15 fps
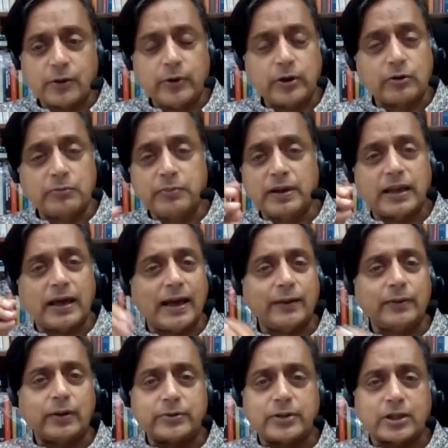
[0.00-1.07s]
We don't build a
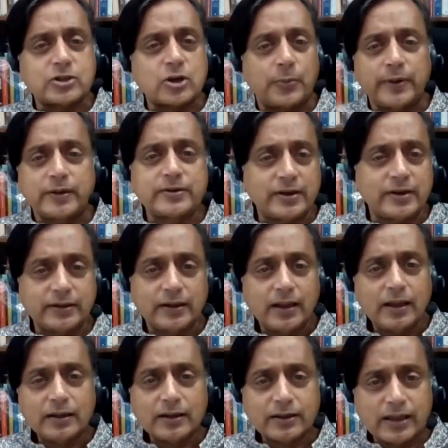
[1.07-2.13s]
highway without chopping down
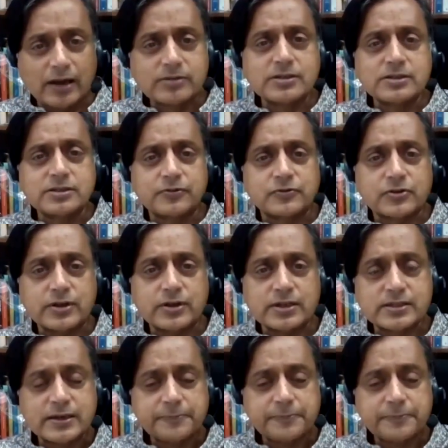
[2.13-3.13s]
thousands of trees.